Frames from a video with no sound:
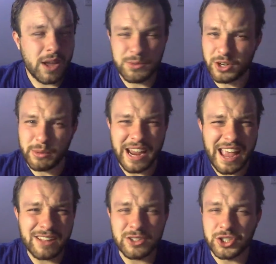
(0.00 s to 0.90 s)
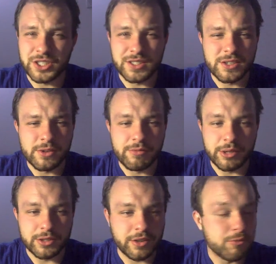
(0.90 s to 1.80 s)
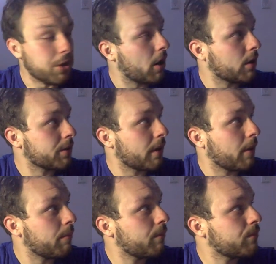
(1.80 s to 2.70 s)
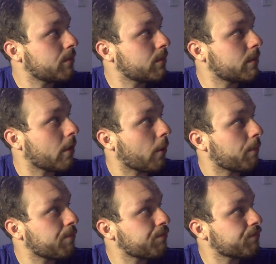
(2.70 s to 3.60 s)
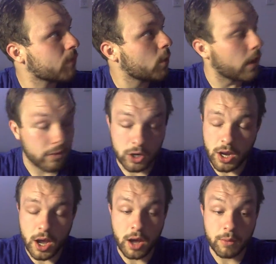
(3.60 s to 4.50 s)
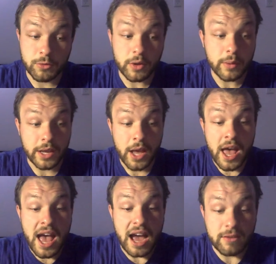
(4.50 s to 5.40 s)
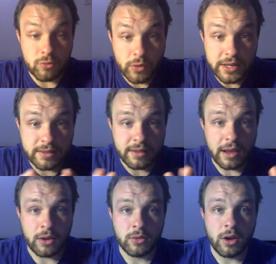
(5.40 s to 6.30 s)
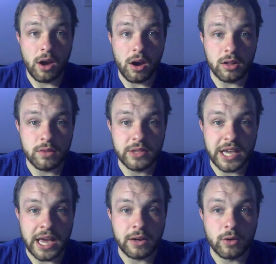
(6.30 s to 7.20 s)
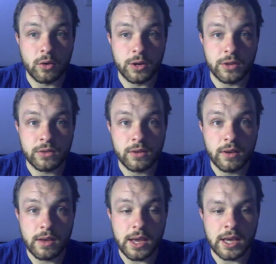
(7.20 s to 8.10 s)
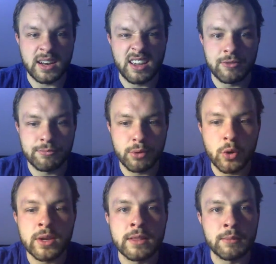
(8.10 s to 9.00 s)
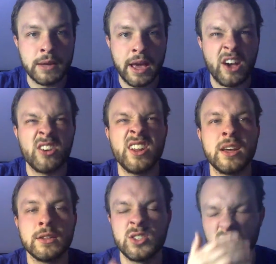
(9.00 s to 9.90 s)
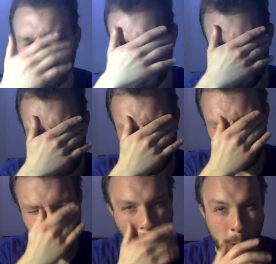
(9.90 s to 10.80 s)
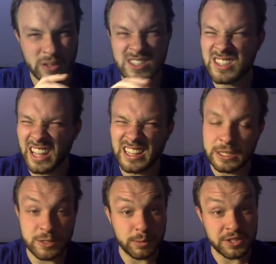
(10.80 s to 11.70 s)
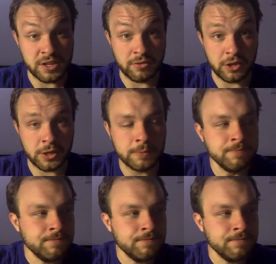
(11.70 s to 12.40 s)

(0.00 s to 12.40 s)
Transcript: I'm sorry, my allergies, too, have been giving me a hard time, so whatever. So anyway, I've written down all of the categories, and I've broken them down to be slightly specific.